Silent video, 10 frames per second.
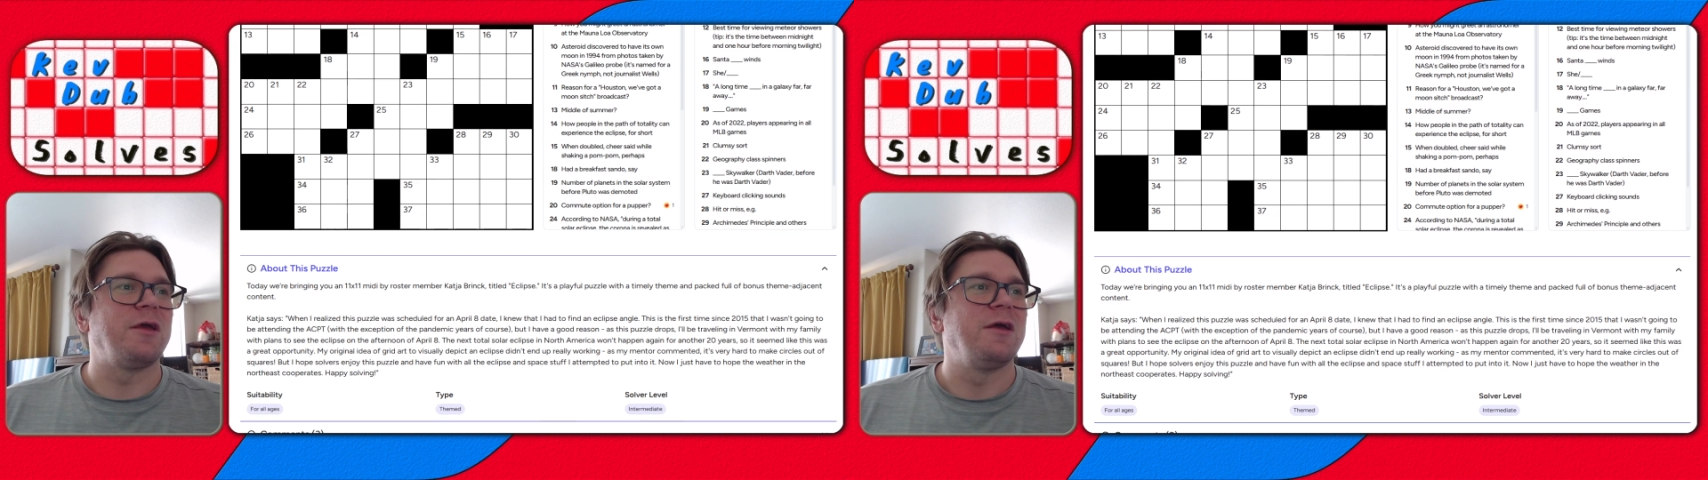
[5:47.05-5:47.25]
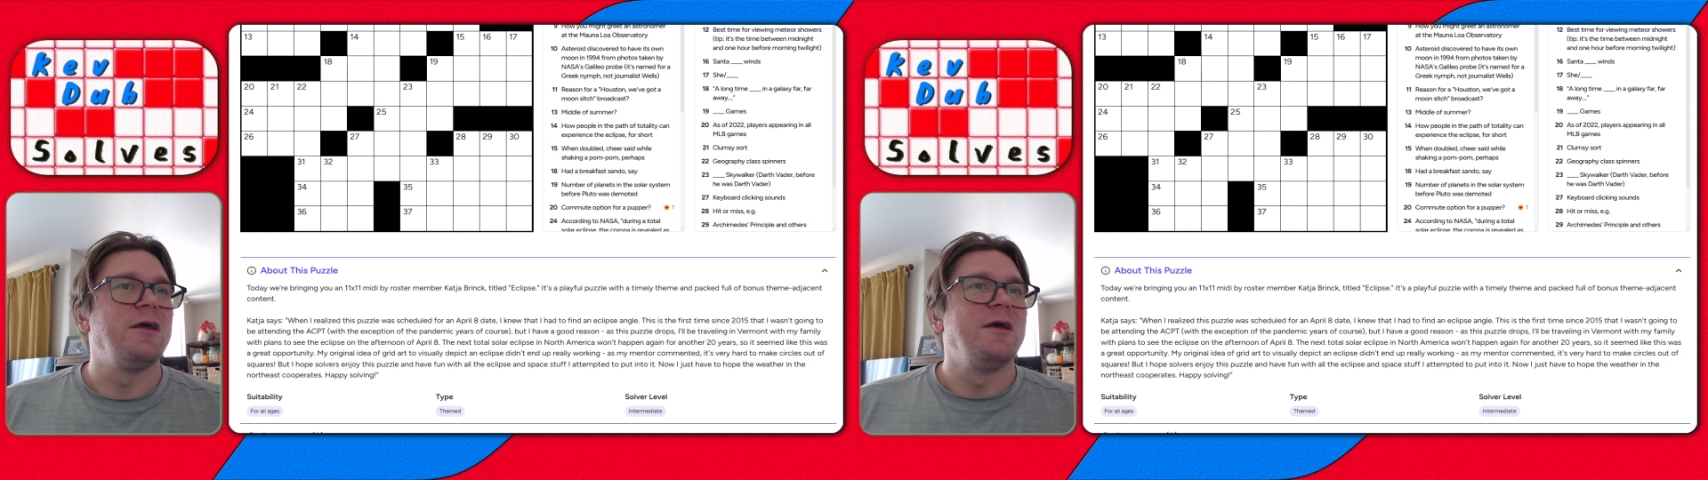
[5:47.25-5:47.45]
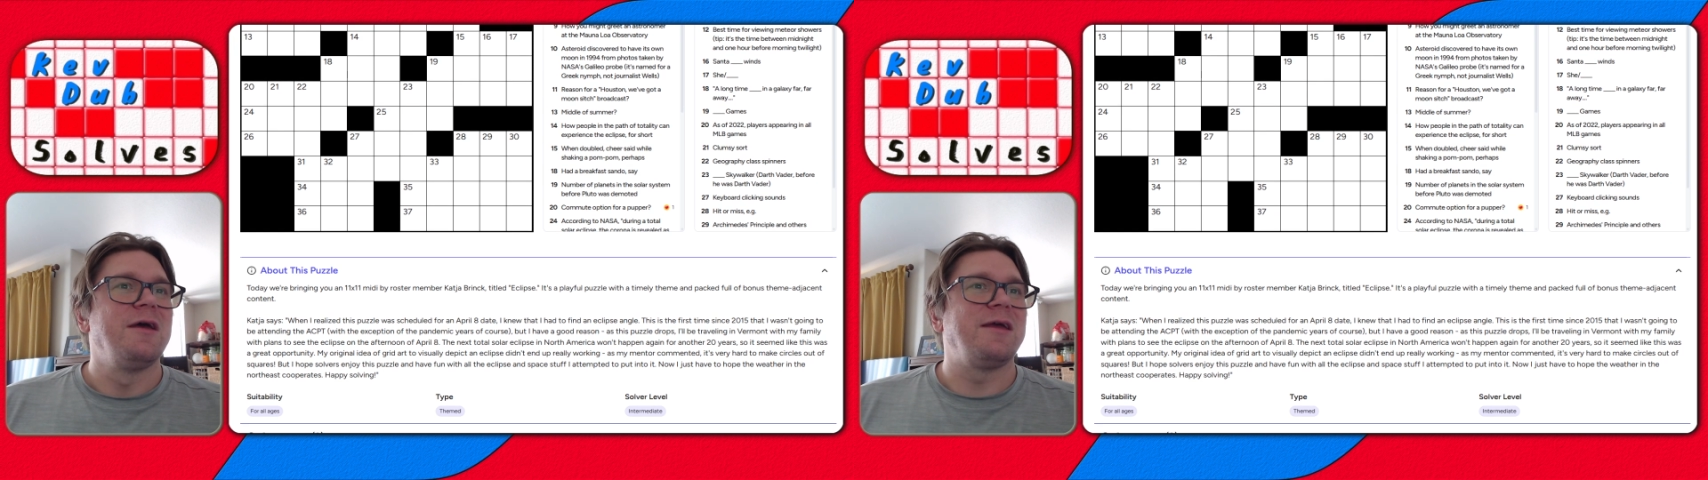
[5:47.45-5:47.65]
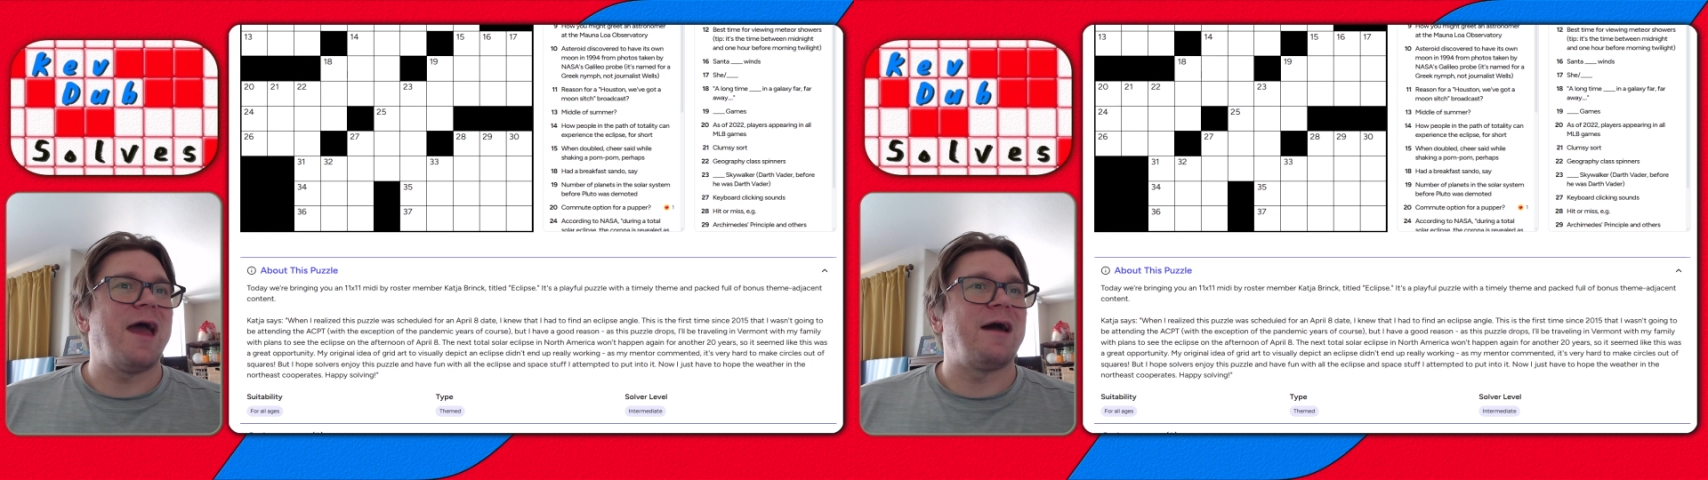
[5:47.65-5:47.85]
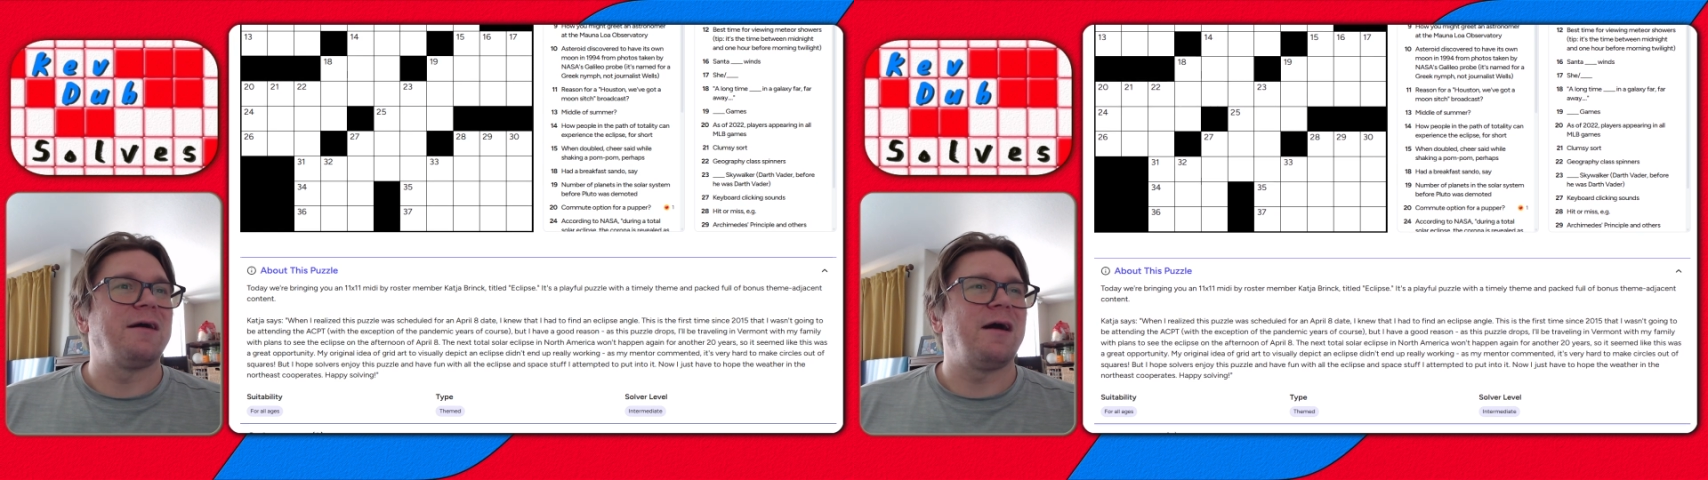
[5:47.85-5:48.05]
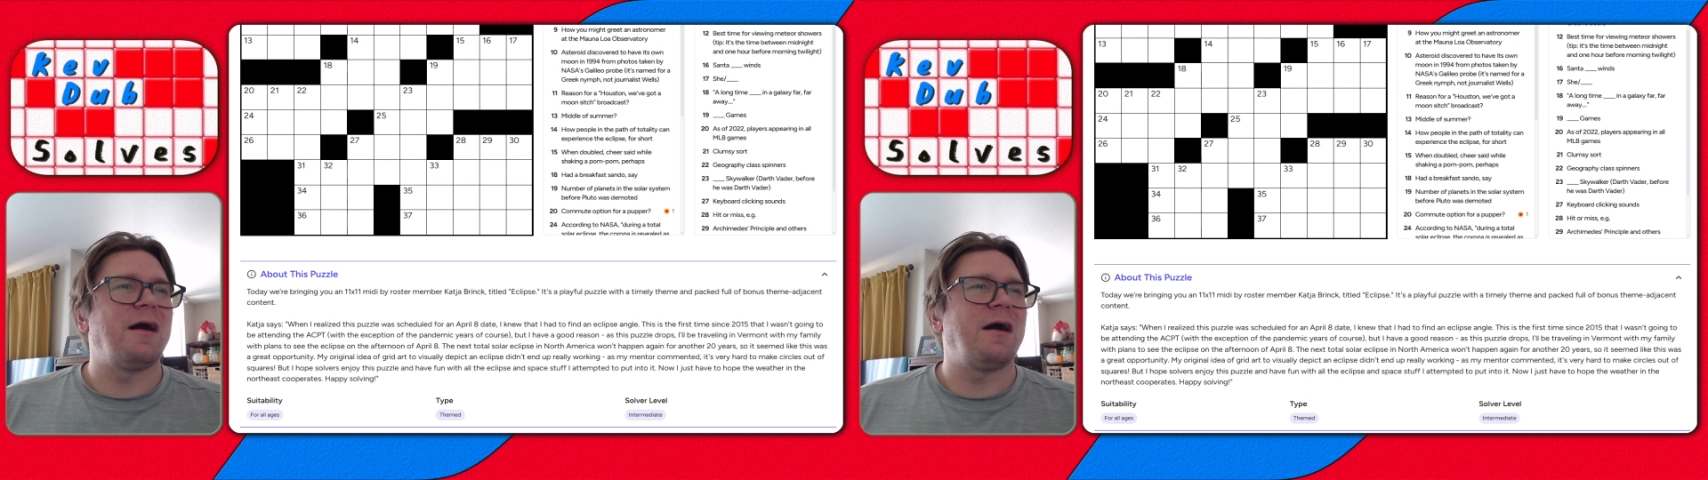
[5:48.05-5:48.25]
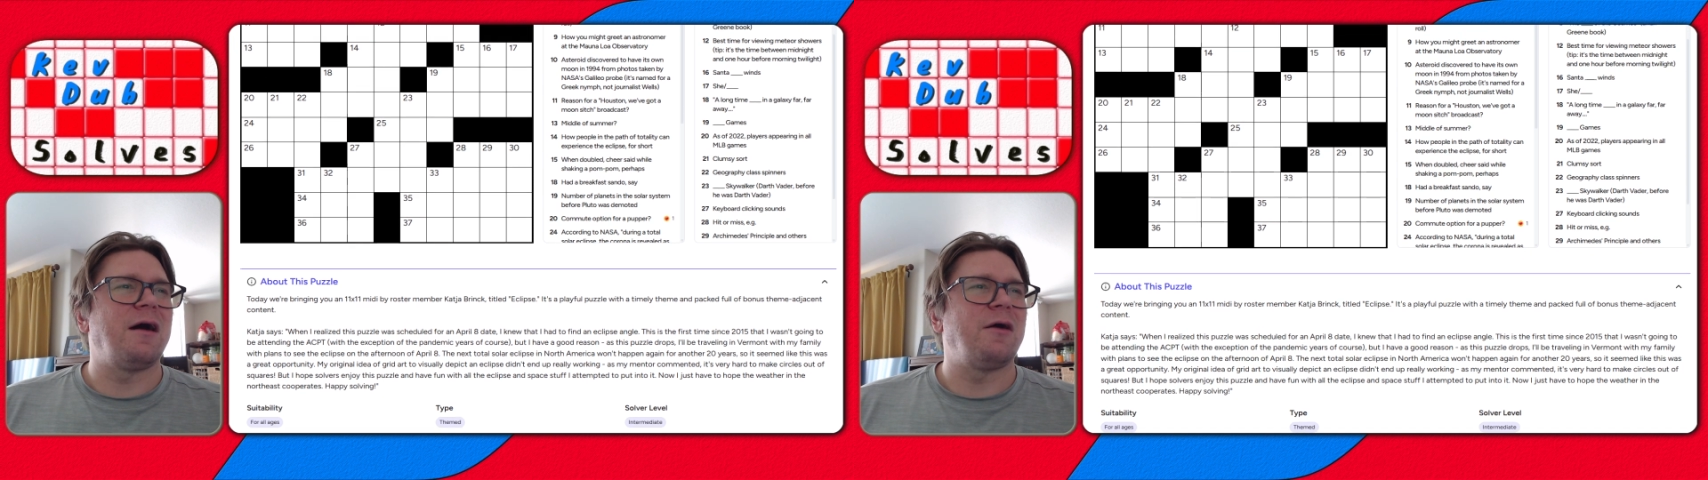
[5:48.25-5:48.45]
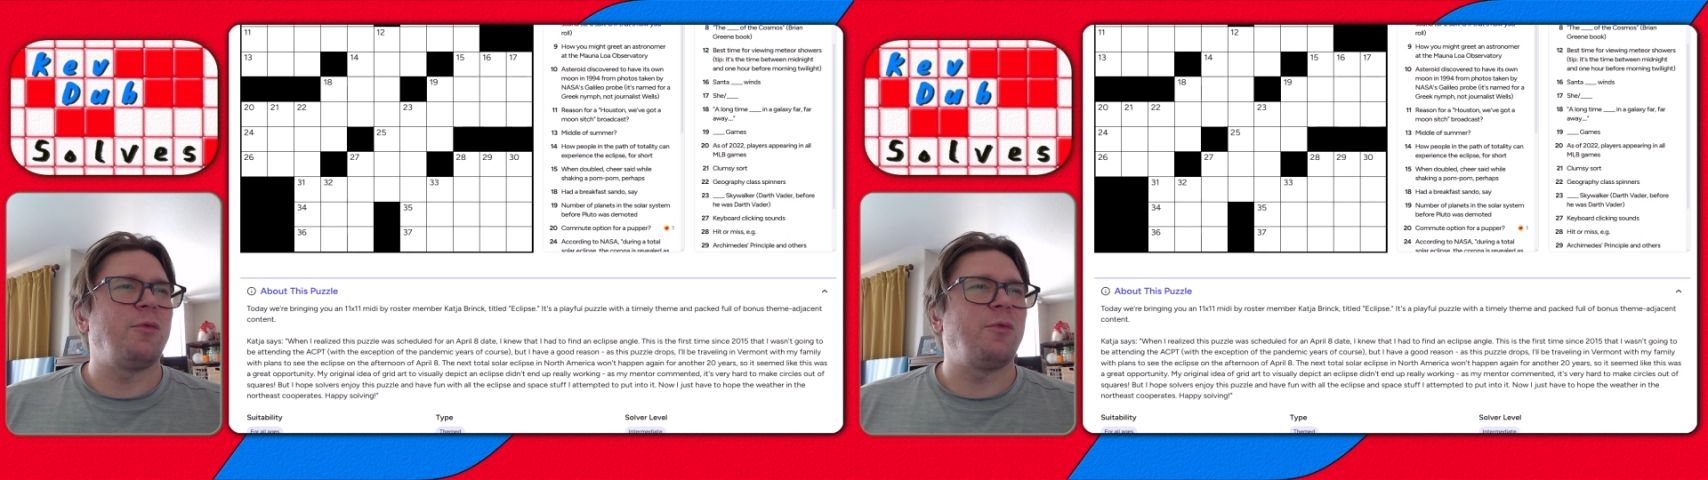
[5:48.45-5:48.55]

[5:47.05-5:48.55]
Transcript: Yeah. Was this